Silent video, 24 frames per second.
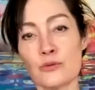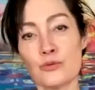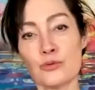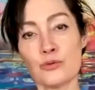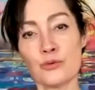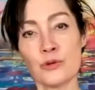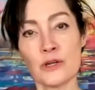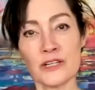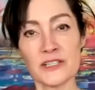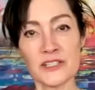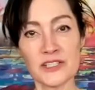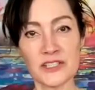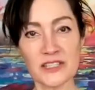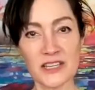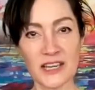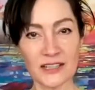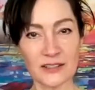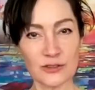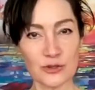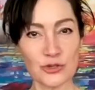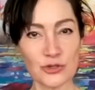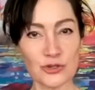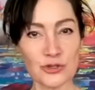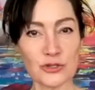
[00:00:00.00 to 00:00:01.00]
wrists get
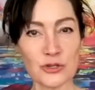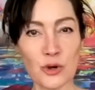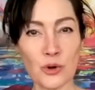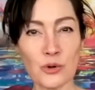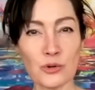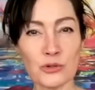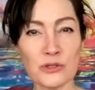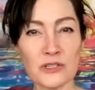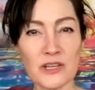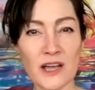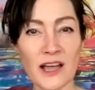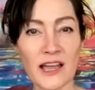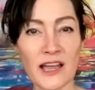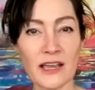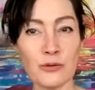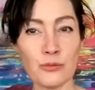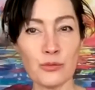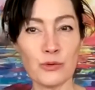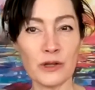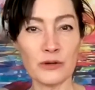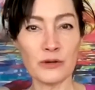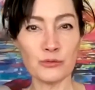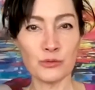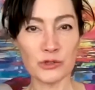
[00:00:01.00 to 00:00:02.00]
so tight
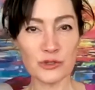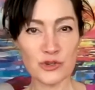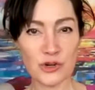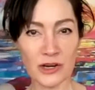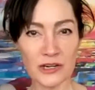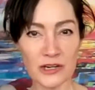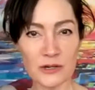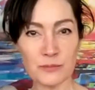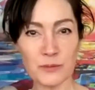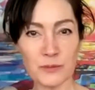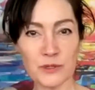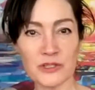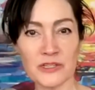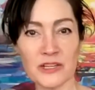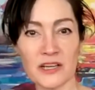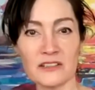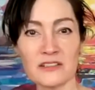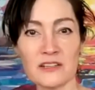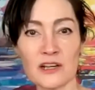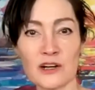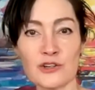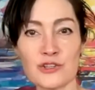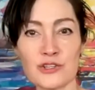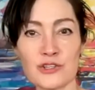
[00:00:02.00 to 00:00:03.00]
when we're trying to protect
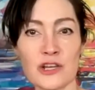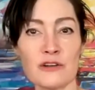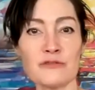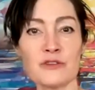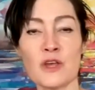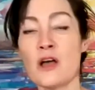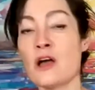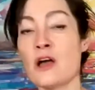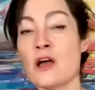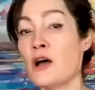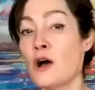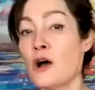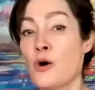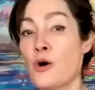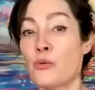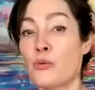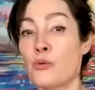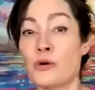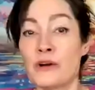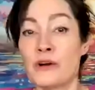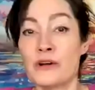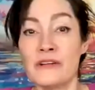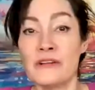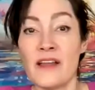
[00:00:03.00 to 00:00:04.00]
ourselves.
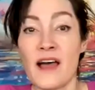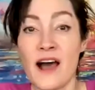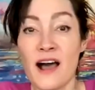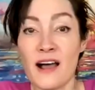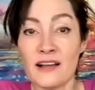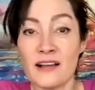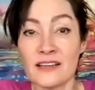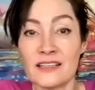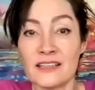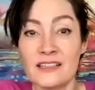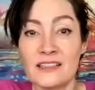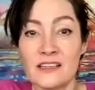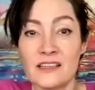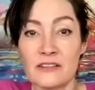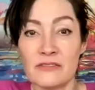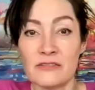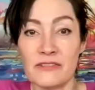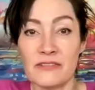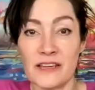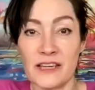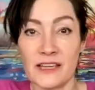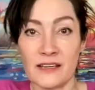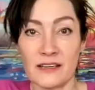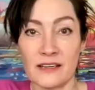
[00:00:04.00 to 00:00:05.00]
We're not
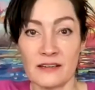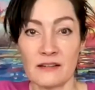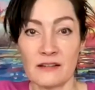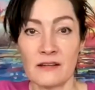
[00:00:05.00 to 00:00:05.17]
giving.